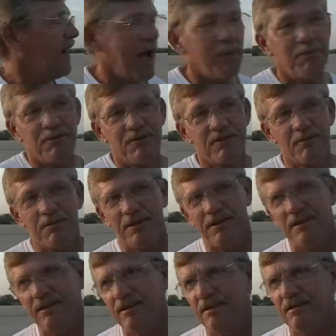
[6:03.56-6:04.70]
happens to
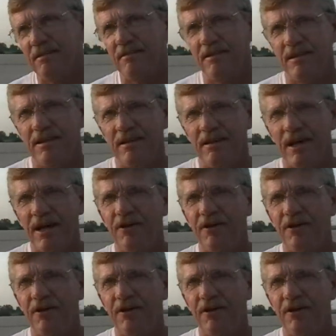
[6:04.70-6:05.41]
be the